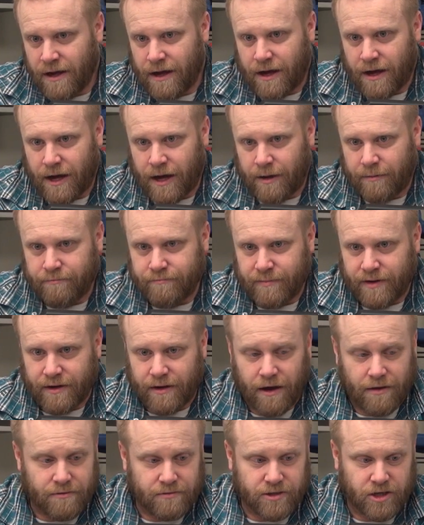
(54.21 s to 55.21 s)
and
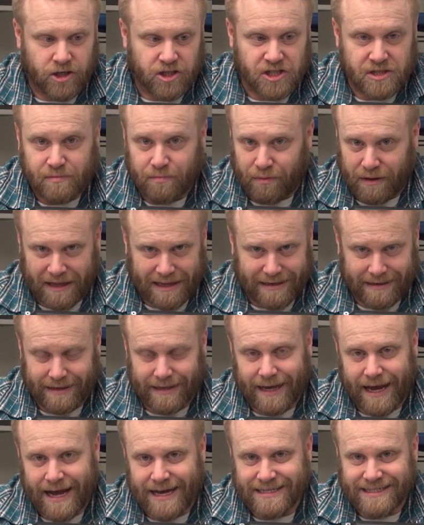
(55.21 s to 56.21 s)
others are just
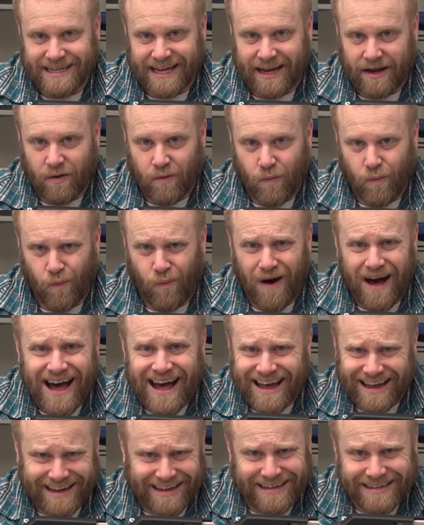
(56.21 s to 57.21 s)
blatantly asking
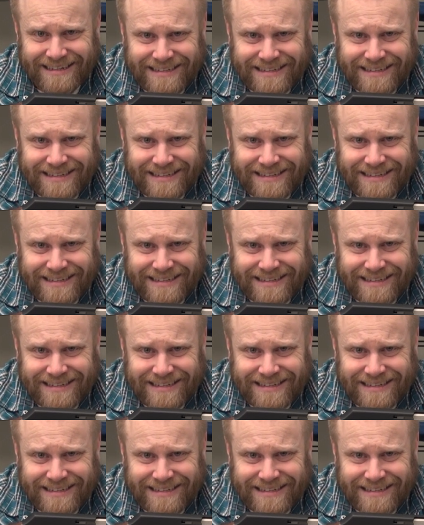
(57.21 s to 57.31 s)
why.